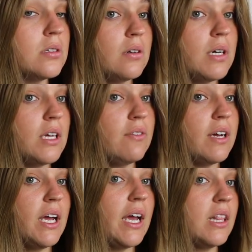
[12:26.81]
But if
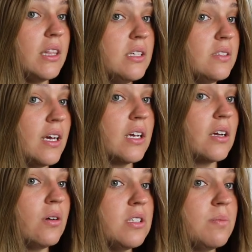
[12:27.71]
I hate this, I
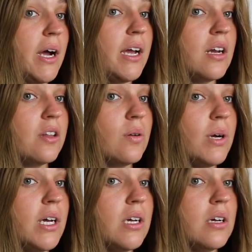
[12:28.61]
can always buy another
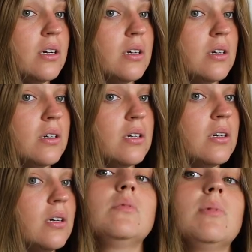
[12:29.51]
wig.
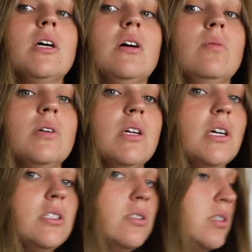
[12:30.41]
Oh my god, what did I
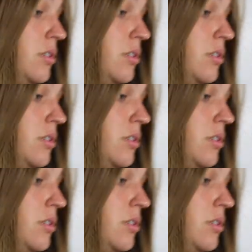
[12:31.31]
just